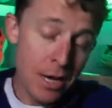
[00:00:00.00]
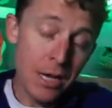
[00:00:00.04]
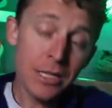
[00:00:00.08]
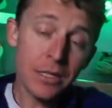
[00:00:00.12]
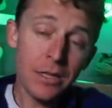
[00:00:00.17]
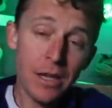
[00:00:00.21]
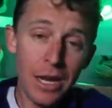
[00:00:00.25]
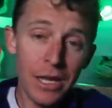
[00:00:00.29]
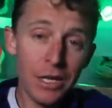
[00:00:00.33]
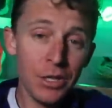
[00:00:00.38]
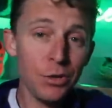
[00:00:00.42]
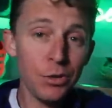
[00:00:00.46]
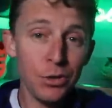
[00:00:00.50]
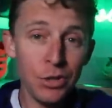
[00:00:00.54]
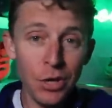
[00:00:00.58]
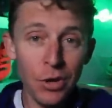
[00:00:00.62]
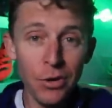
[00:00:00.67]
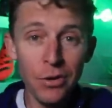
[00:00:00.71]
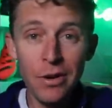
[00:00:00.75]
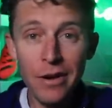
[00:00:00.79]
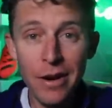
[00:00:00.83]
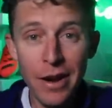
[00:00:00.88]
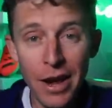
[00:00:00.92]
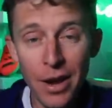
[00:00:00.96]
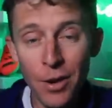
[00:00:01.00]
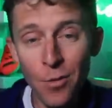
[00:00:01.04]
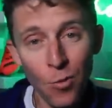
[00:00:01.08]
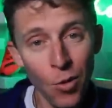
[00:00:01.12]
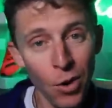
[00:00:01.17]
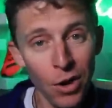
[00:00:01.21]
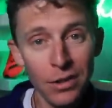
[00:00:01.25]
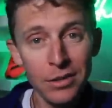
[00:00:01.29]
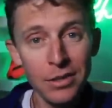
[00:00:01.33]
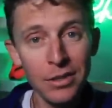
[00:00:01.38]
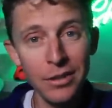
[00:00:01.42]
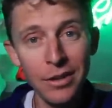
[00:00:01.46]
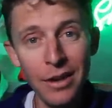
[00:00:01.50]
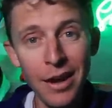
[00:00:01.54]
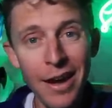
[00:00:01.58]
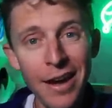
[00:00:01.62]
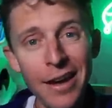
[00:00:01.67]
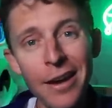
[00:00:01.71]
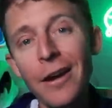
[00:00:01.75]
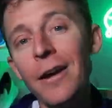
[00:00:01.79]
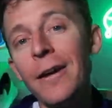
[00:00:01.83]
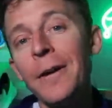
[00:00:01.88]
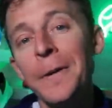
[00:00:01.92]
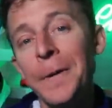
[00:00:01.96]
Thanks for tuning in once
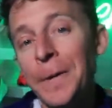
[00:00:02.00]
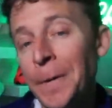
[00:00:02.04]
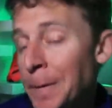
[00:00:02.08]
again.